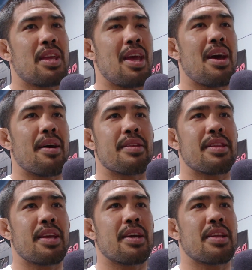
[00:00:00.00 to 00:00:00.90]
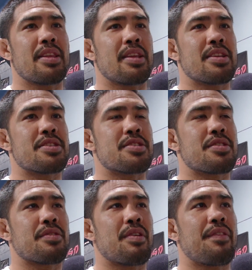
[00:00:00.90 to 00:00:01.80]
Yeah, I think this is a
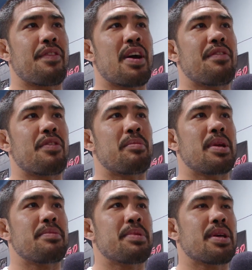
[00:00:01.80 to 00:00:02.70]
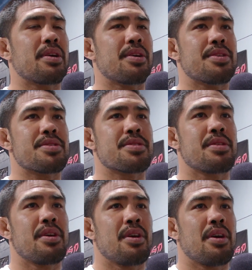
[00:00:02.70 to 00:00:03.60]
great fight for me because
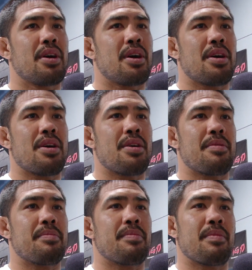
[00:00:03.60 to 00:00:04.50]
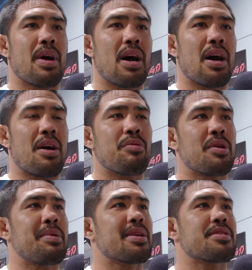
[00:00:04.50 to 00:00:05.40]
I want
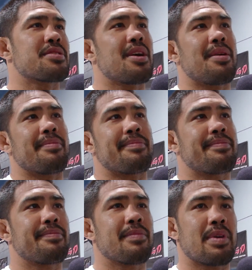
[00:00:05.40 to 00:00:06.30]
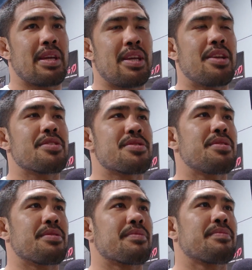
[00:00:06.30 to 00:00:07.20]
to be at the top. He does
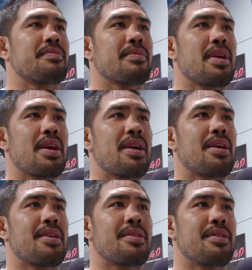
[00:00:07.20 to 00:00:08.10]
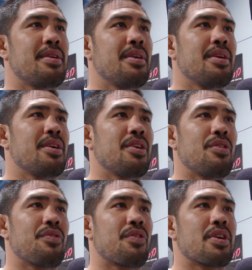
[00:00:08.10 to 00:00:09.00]
too. And,
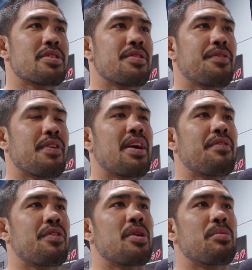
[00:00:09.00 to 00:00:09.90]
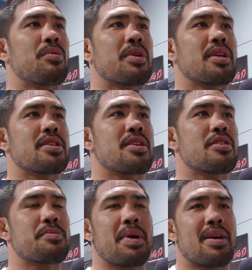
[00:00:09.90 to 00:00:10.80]
for us to fight for number one contender
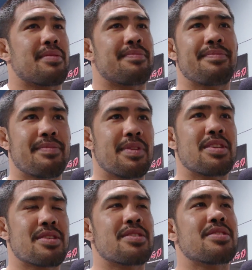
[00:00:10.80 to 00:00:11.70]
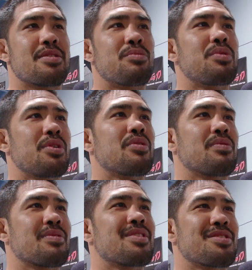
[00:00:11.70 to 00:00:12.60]
spot, this is the real
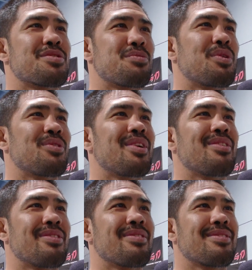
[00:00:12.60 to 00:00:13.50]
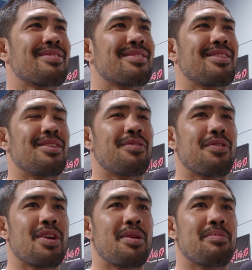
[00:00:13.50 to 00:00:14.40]
deal.
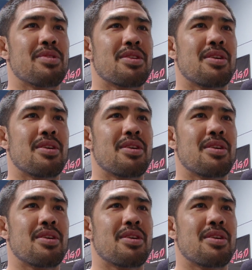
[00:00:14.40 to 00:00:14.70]
For him